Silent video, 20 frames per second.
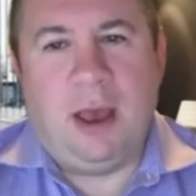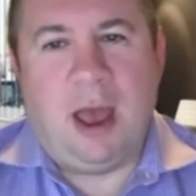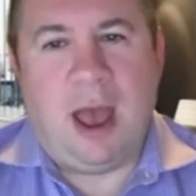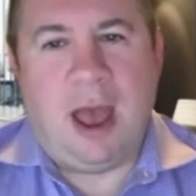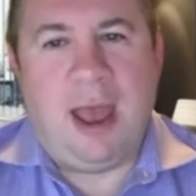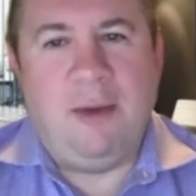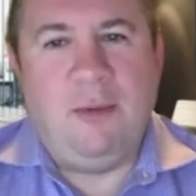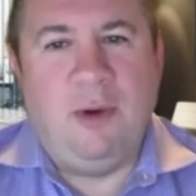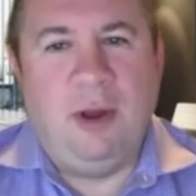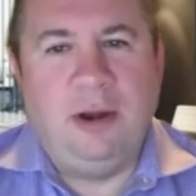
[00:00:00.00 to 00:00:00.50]

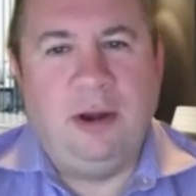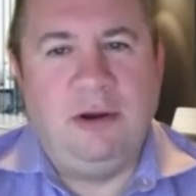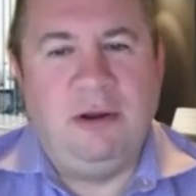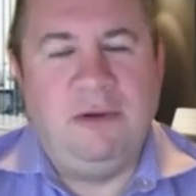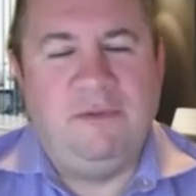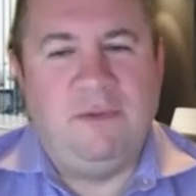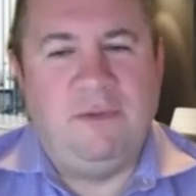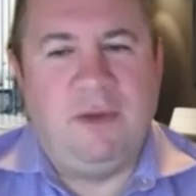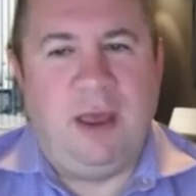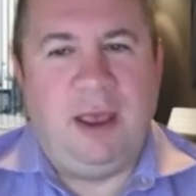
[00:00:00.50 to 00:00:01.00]
I
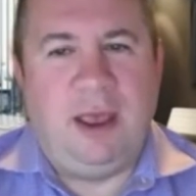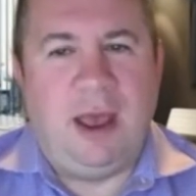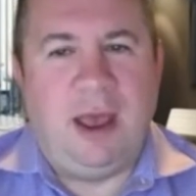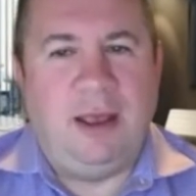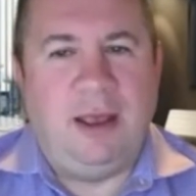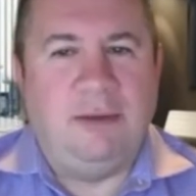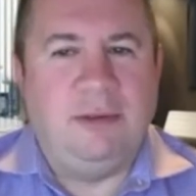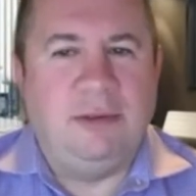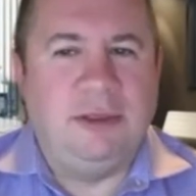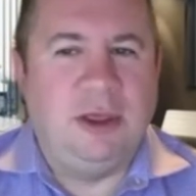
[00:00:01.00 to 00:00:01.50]
wonder,
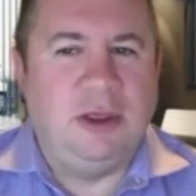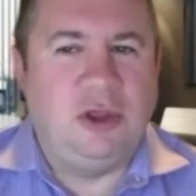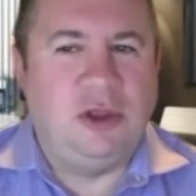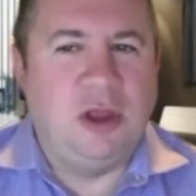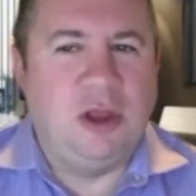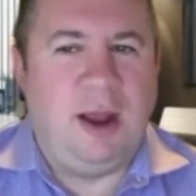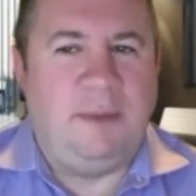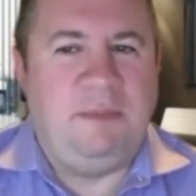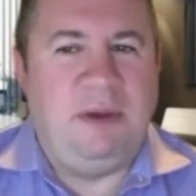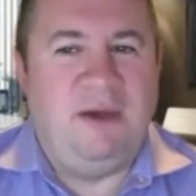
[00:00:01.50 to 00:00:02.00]
the
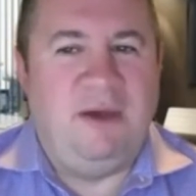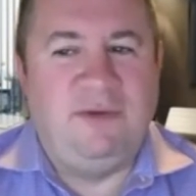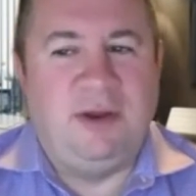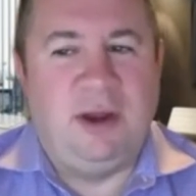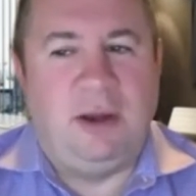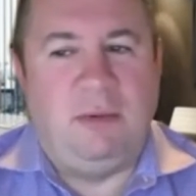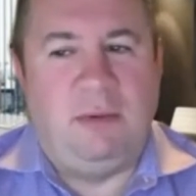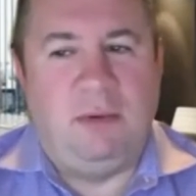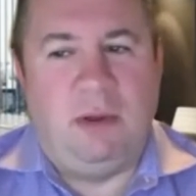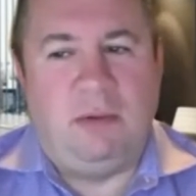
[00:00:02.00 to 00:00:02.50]
stock
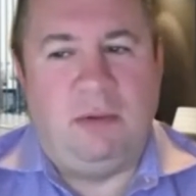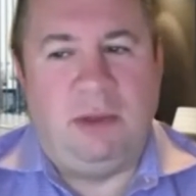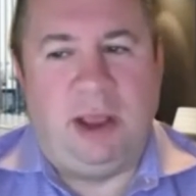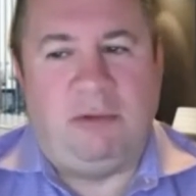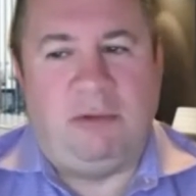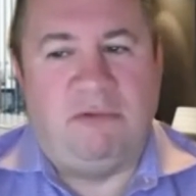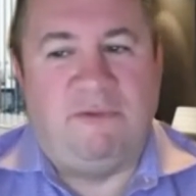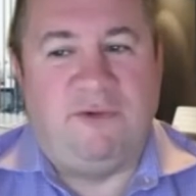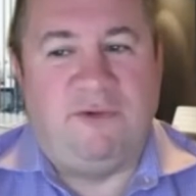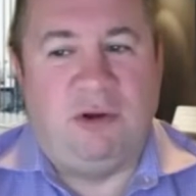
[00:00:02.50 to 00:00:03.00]
pivoted, like
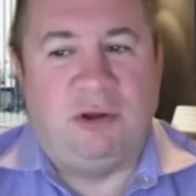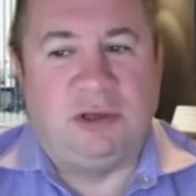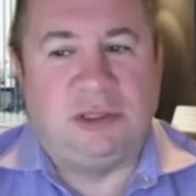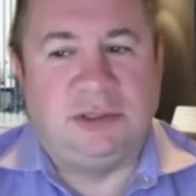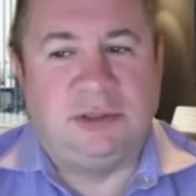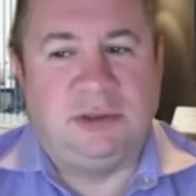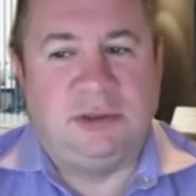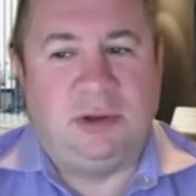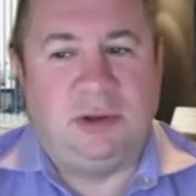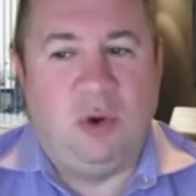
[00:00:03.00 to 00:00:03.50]

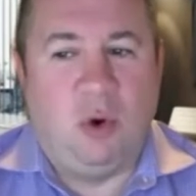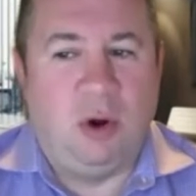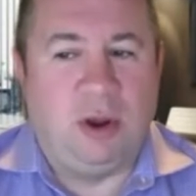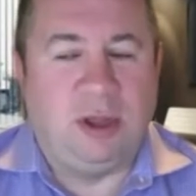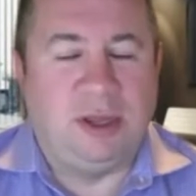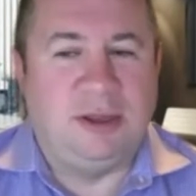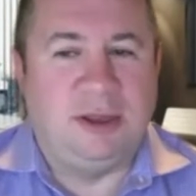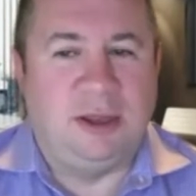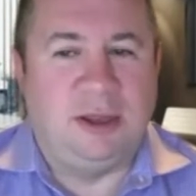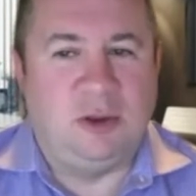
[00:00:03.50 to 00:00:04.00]
reversed
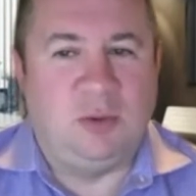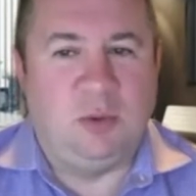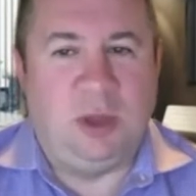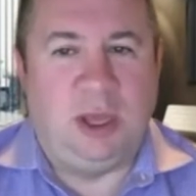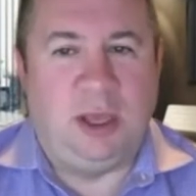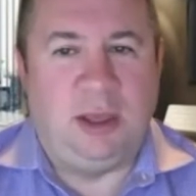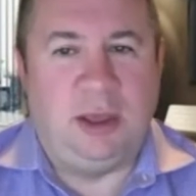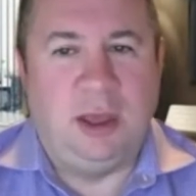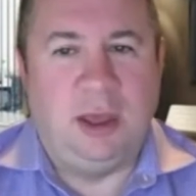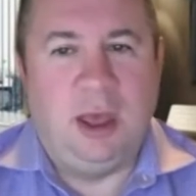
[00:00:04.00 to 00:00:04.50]
course this
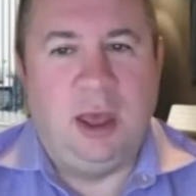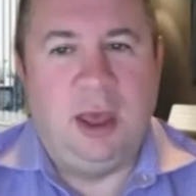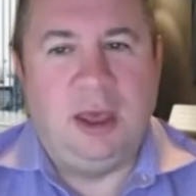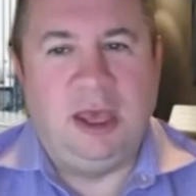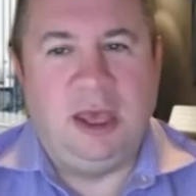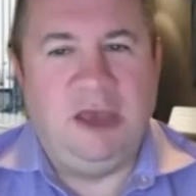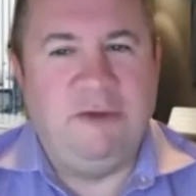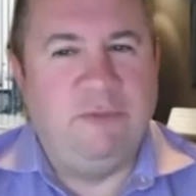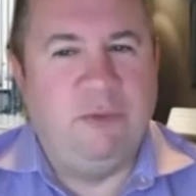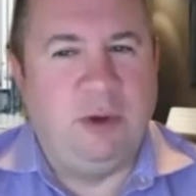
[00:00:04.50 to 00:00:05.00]
week,
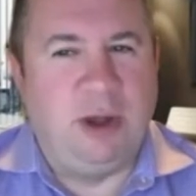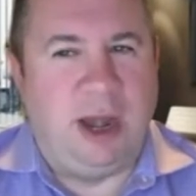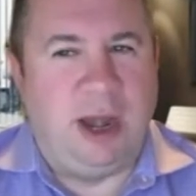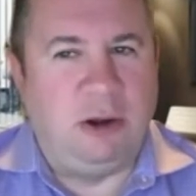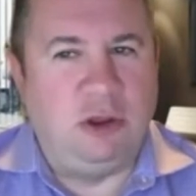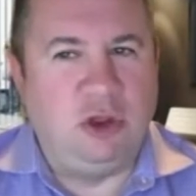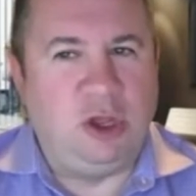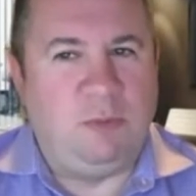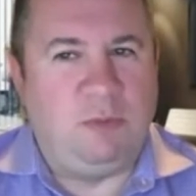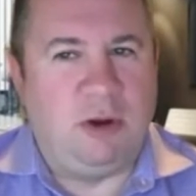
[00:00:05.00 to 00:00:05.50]
even when
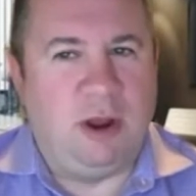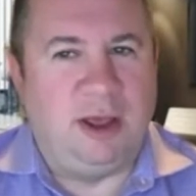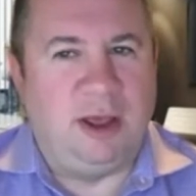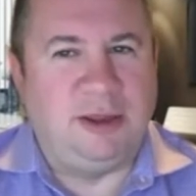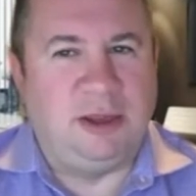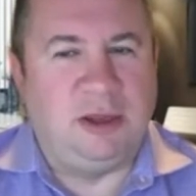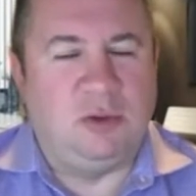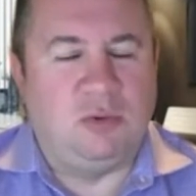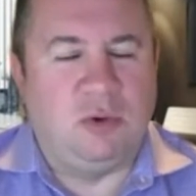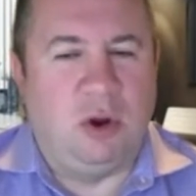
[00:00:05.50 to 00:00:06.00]
energy
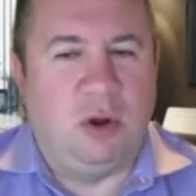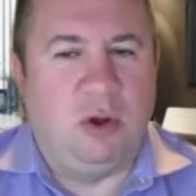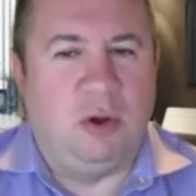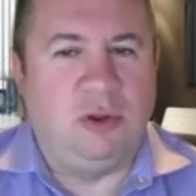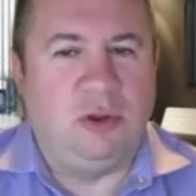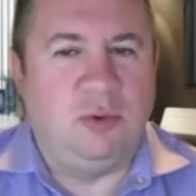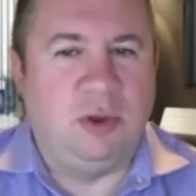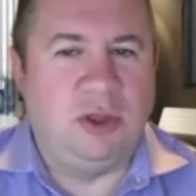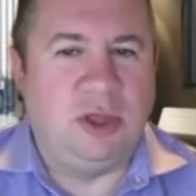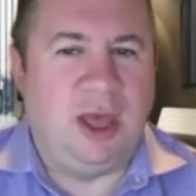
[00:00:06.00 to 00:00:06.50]
prices
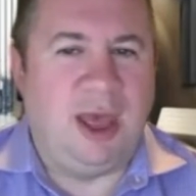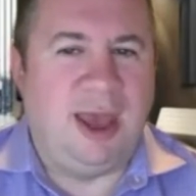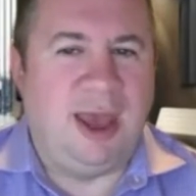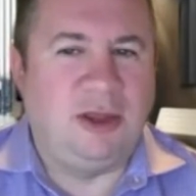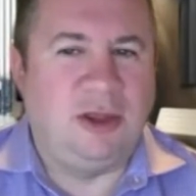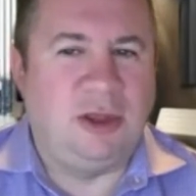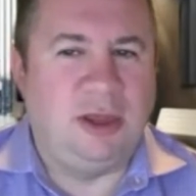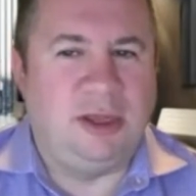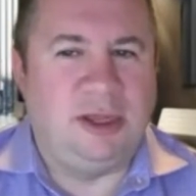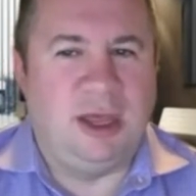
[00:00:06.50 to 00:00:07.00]
rose, which
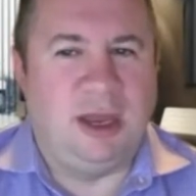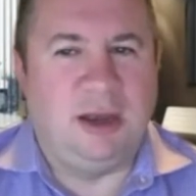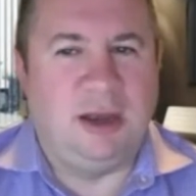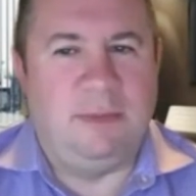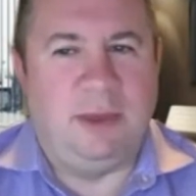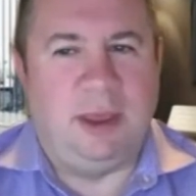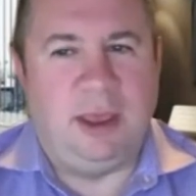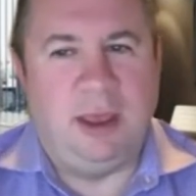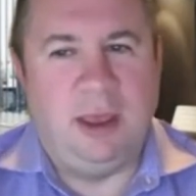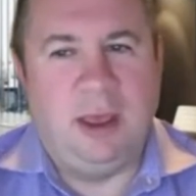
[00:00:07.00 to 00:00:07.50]
actually said to
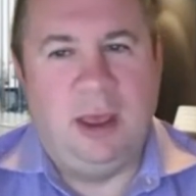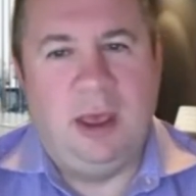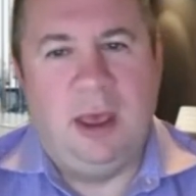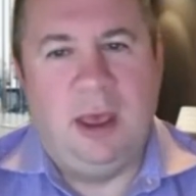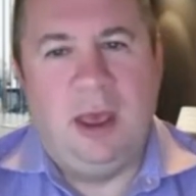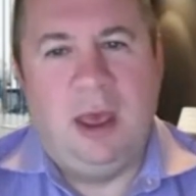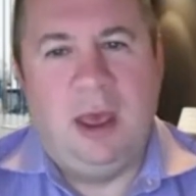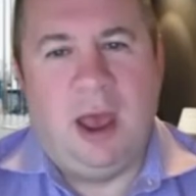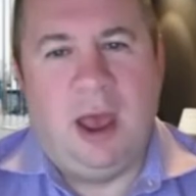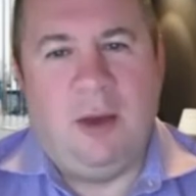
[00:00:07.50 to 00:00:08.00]
me,
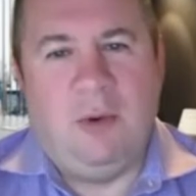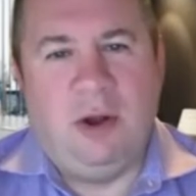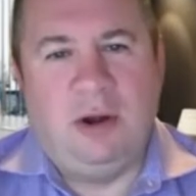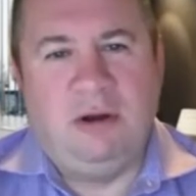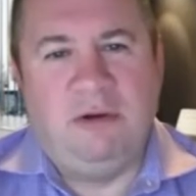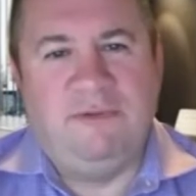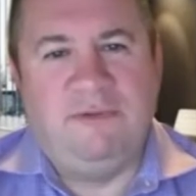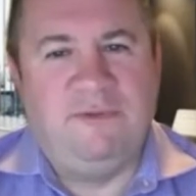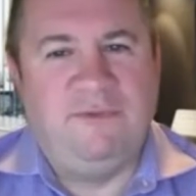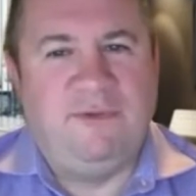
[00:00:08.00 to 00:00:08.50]
I
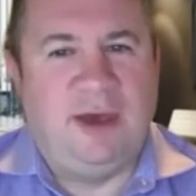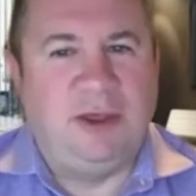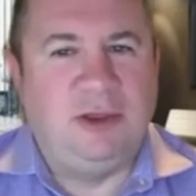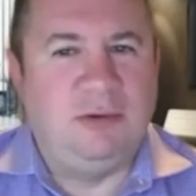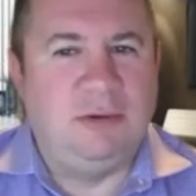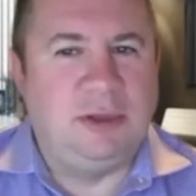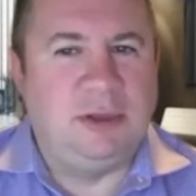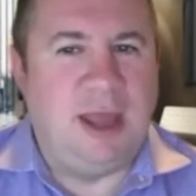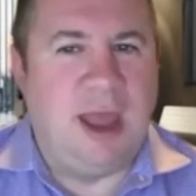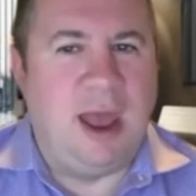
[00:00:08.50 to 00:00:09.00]
wonder if
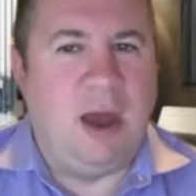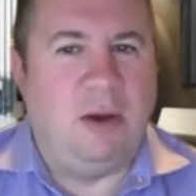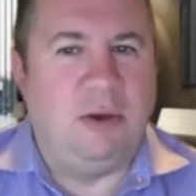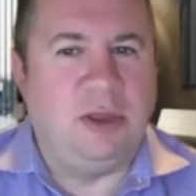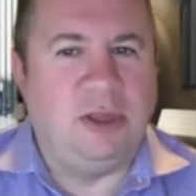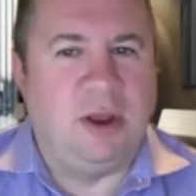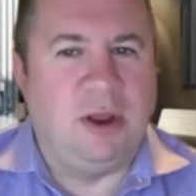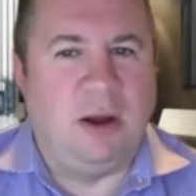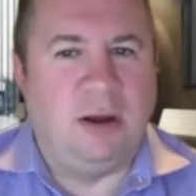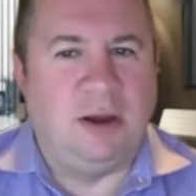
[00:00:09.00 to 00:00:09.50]
investors now are
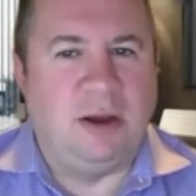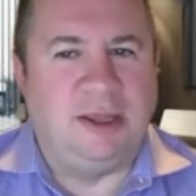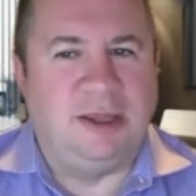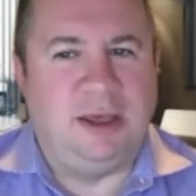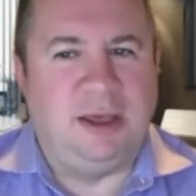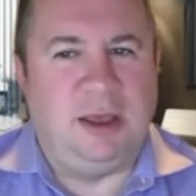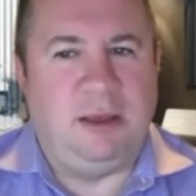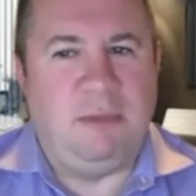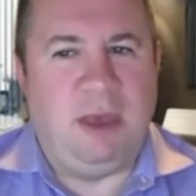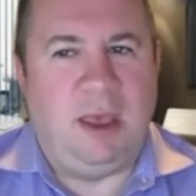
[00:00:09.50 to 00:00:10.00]
starting to
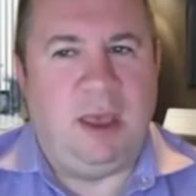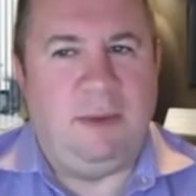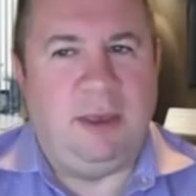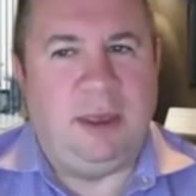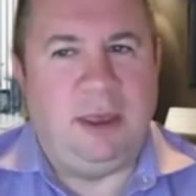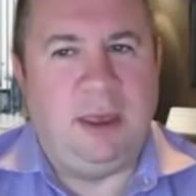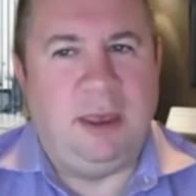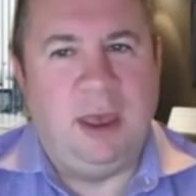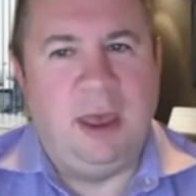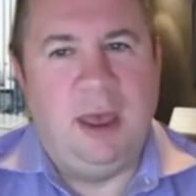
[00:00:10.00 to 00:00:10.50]
see
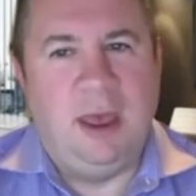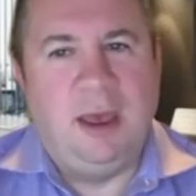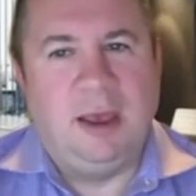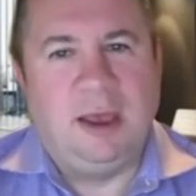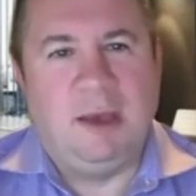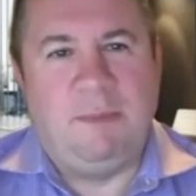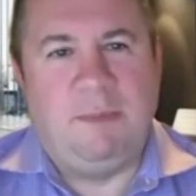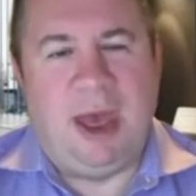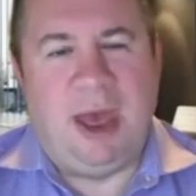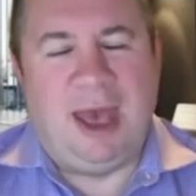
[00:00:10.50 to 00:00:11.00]
maybe
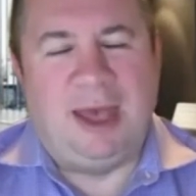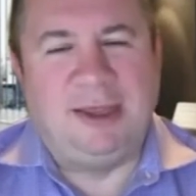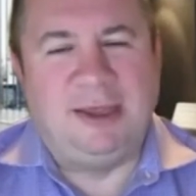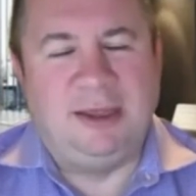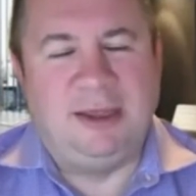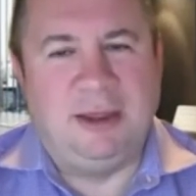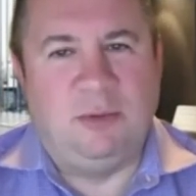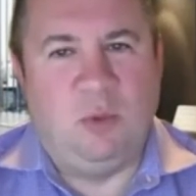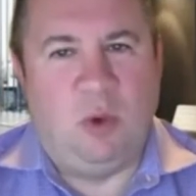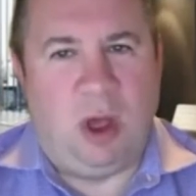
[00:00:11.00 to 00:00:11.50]

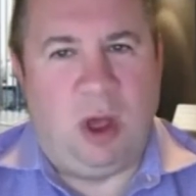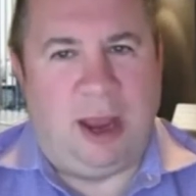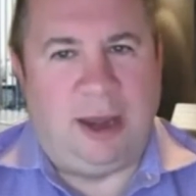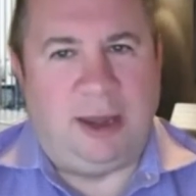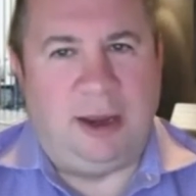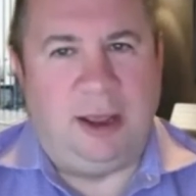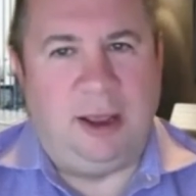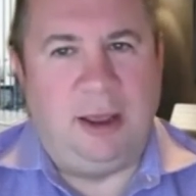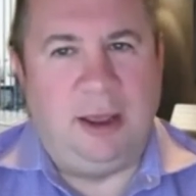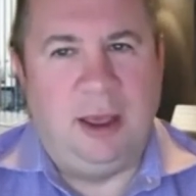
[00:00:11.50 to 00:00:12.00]
capacity's
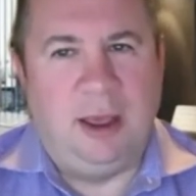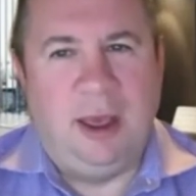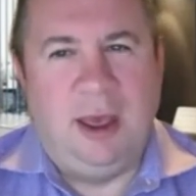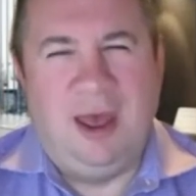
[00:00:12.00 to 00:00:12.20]
unwinding.